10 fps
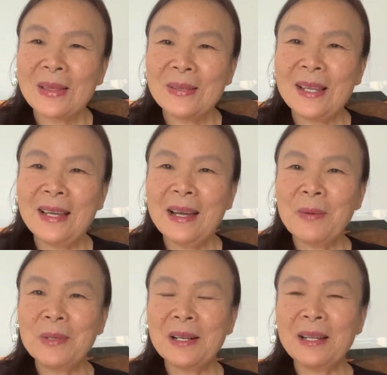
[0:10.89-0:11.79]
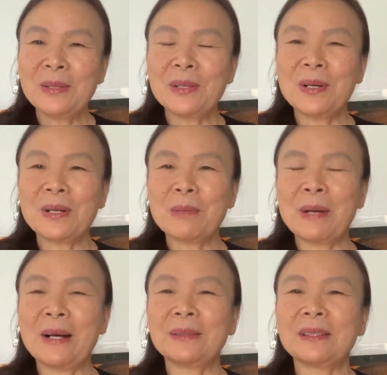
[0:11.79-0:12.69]
Today I would like to talk
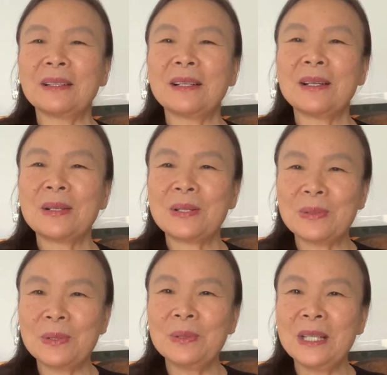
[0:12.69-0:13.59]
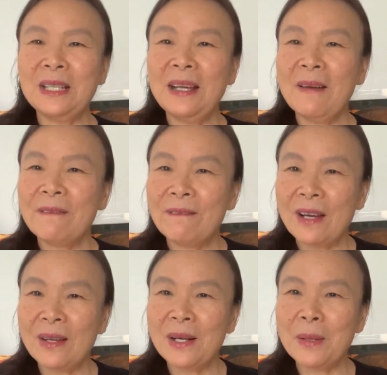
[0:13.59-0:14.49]
about Suzuki
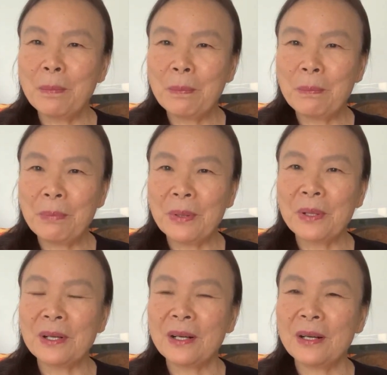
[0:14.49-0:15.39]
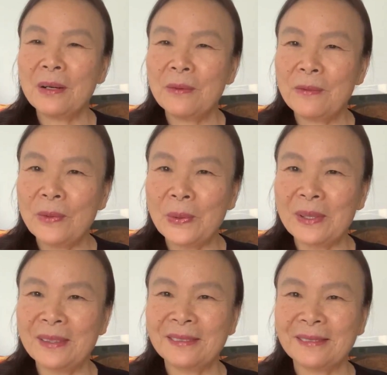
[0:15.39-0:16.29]
Violin Book
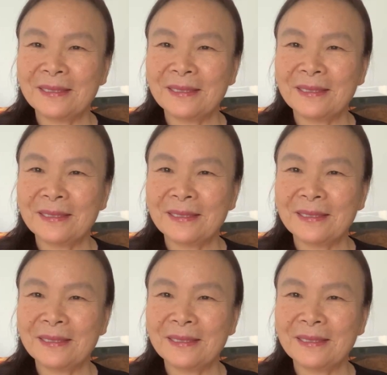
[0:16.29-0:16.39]
4.